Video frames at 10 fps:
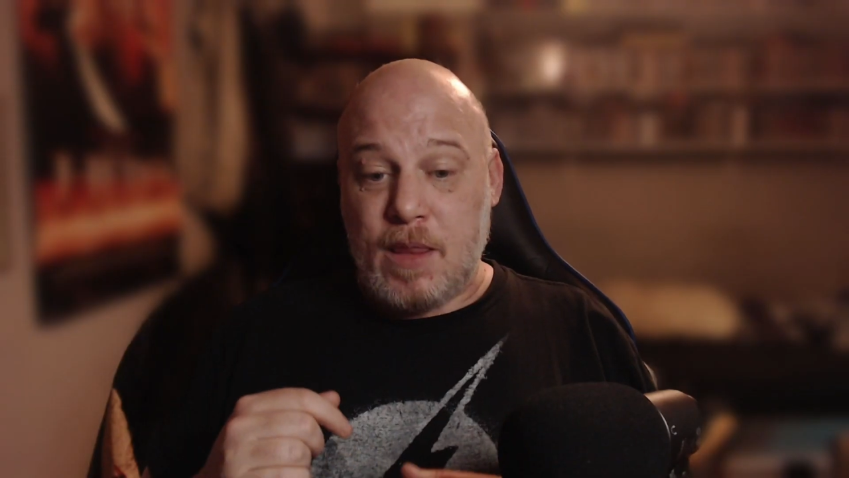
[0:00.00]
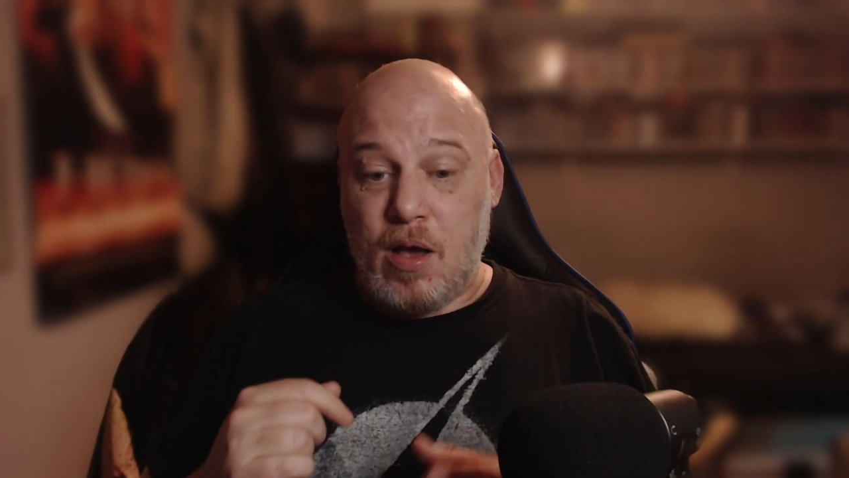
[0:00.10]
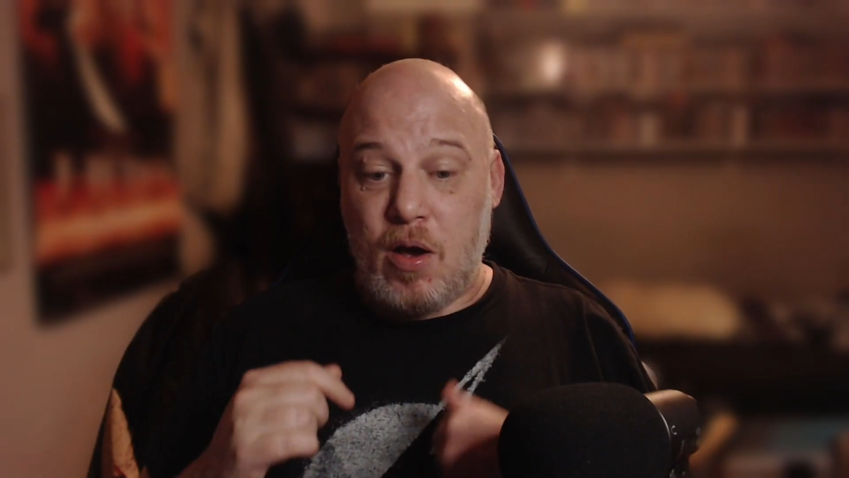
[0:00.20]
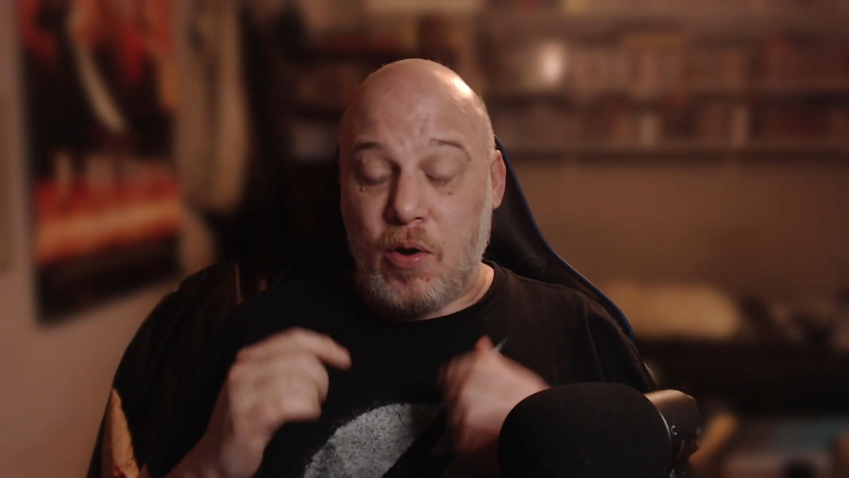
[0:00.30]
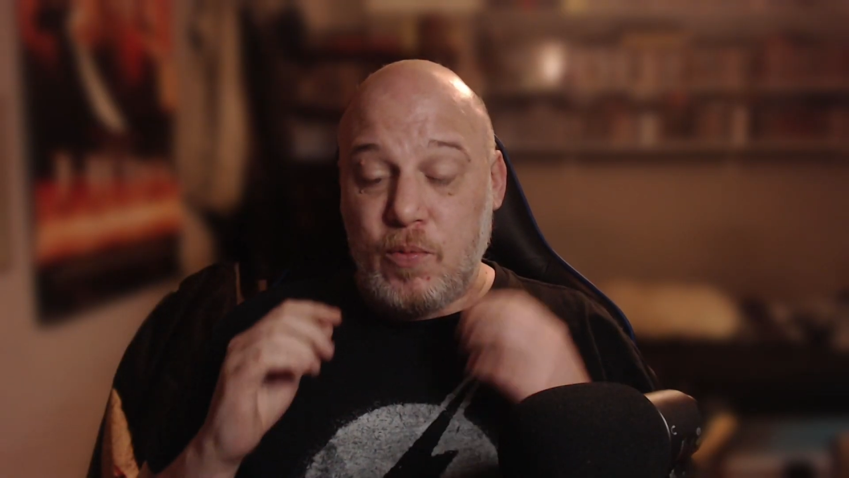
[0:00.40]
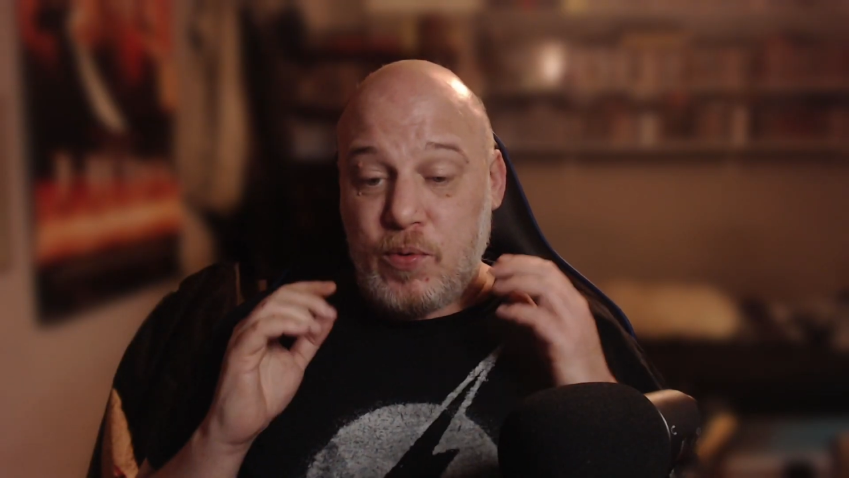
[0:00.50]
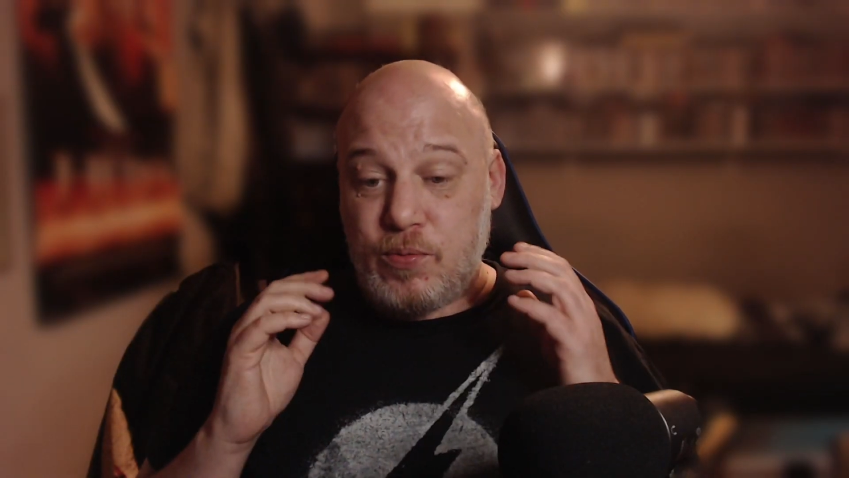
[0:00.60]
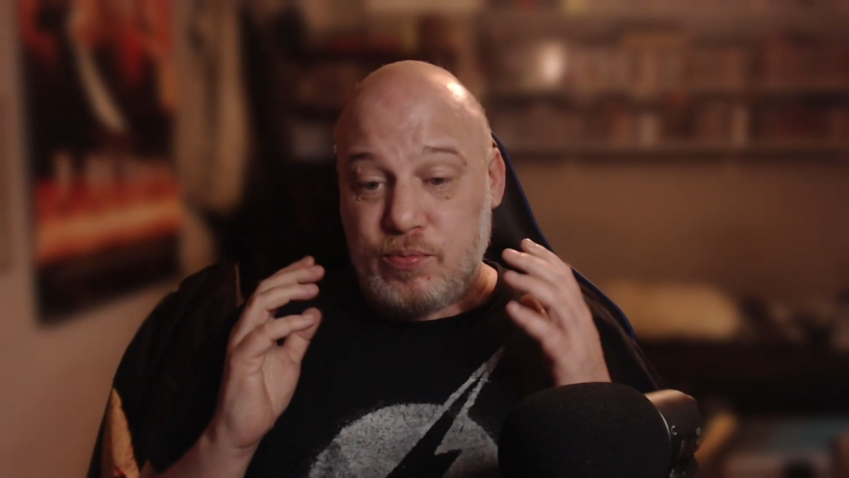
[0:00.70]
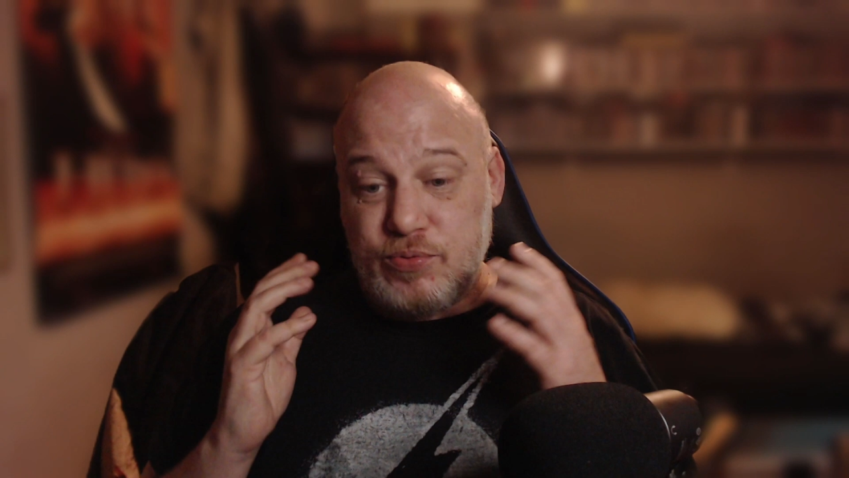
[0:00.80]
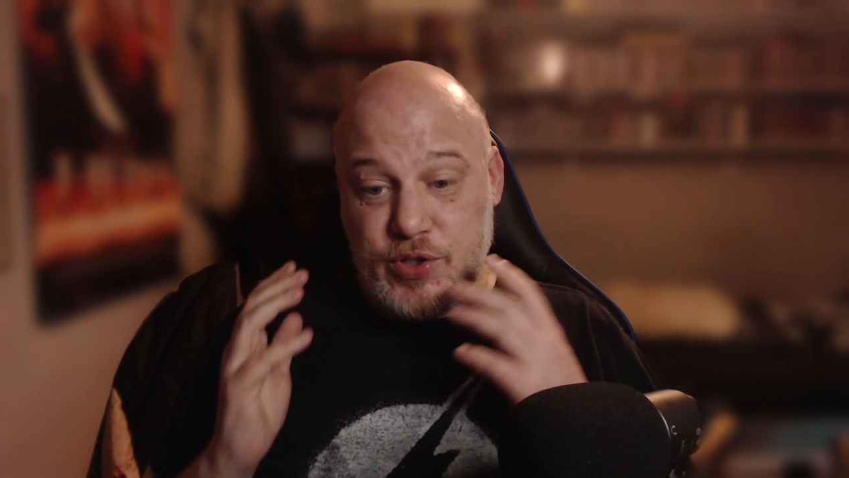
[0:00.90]
I
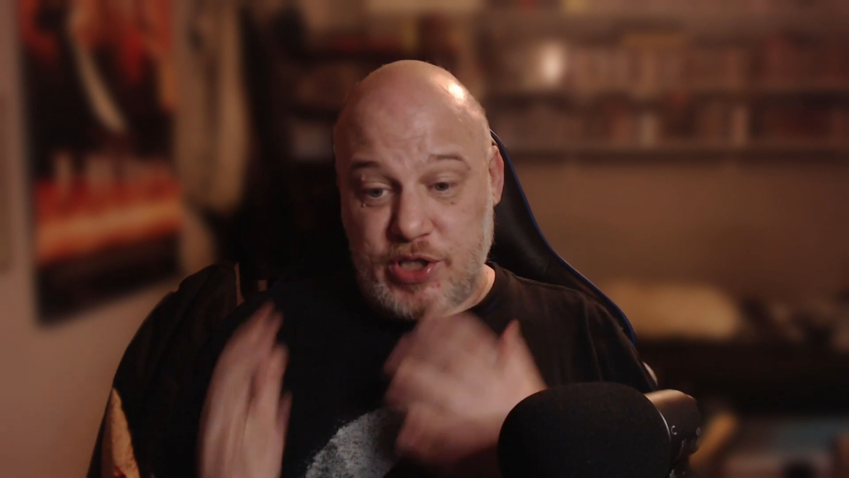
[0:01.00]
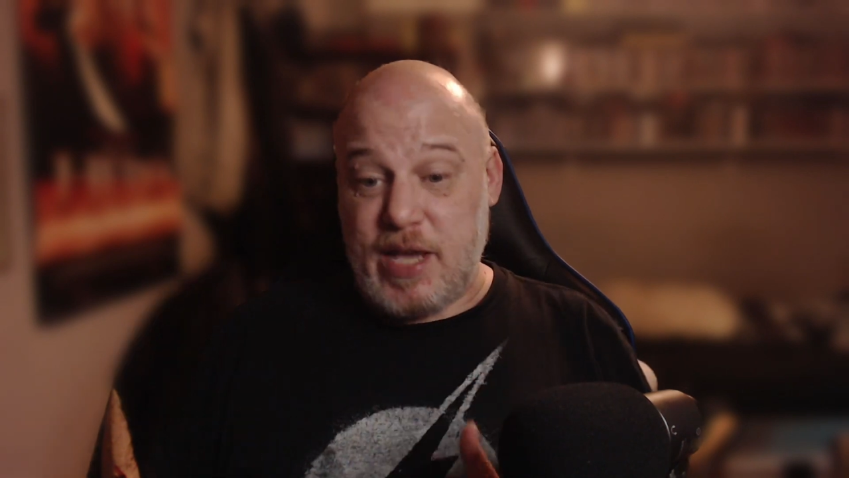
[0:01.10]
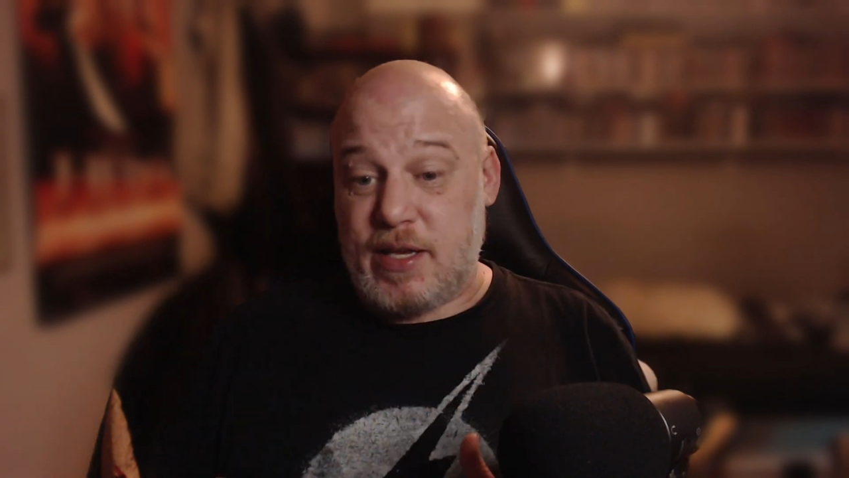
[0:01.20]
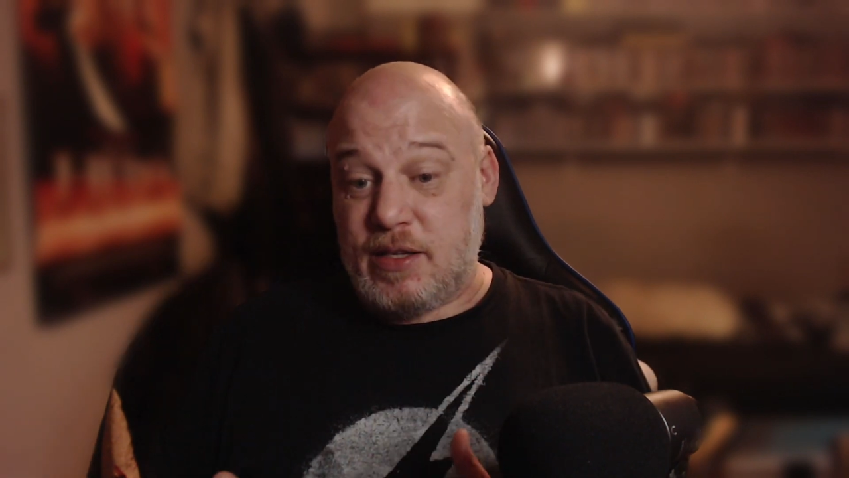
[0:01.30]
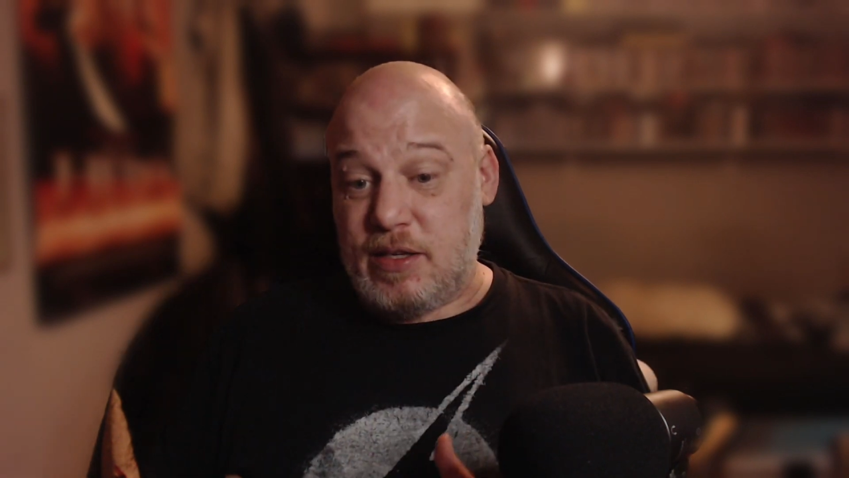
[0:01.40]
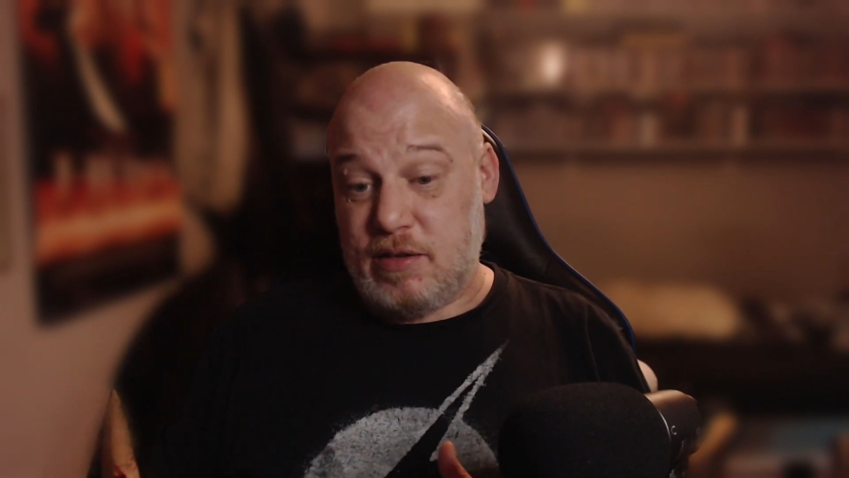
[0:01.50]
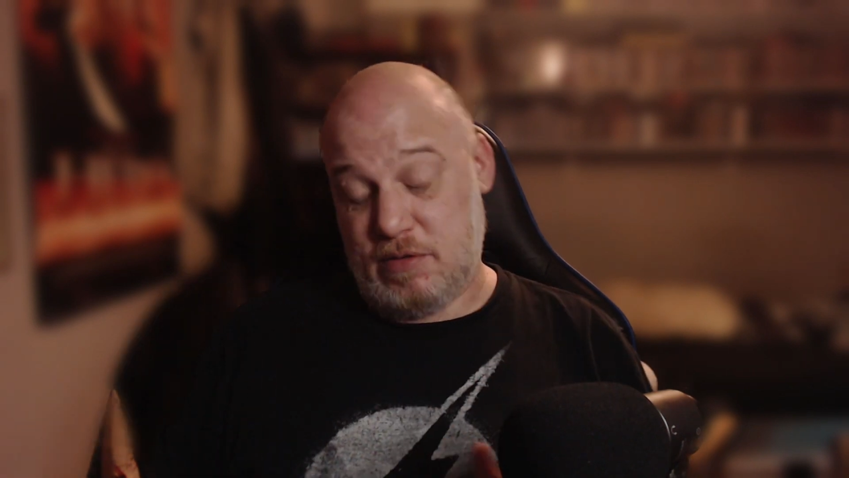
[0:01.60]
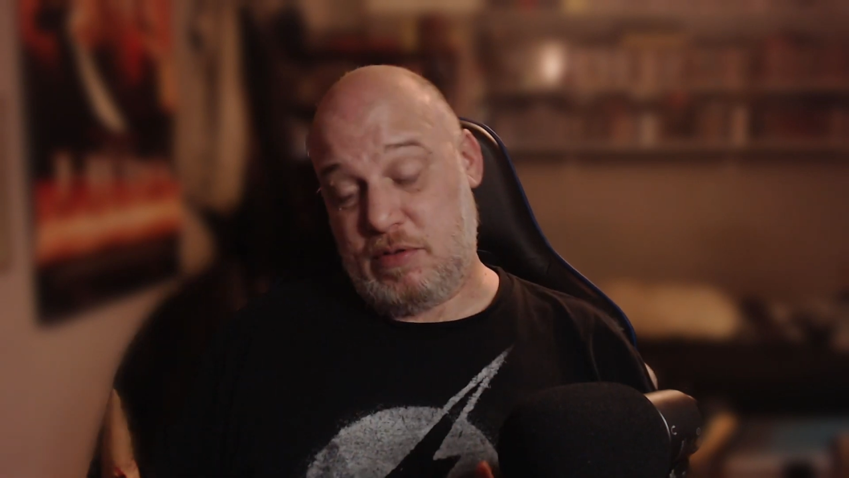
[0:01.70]
will say,